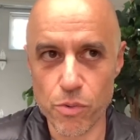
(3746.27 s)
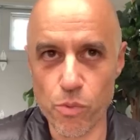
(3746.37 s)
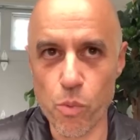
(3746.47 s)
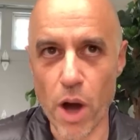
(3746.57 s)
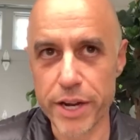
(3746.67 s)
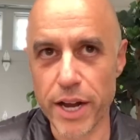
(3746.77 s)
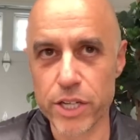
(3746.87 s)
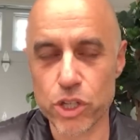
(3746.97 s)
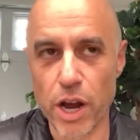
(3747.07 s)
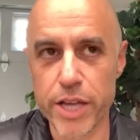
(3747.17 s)
why
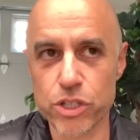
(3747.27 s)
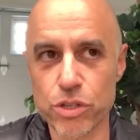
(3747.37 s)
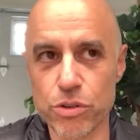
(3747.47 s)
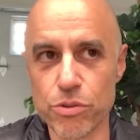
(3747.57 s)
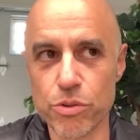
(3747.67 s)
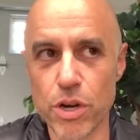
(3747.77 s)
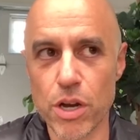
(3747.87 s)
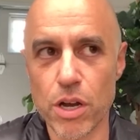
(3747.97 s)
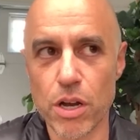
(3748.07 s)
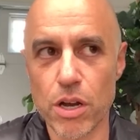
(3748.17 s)
not try to
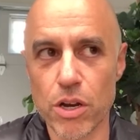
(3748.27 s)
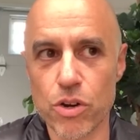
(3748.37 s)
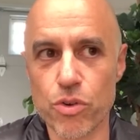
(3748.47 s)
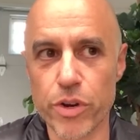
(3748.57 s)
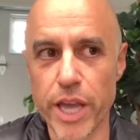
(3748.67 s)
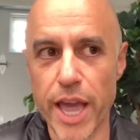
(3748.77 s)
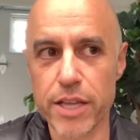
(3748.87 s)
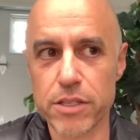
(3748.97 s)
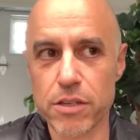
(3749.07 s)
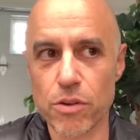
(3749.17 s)

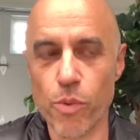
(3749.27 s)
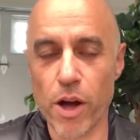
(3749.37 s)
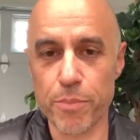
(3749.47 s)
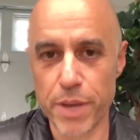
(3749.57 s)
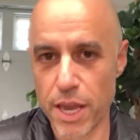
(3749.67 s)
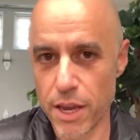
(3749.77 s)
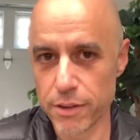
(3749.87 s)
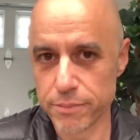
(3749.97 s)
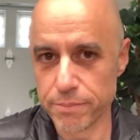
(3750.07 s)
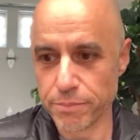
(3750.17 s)
create well-being,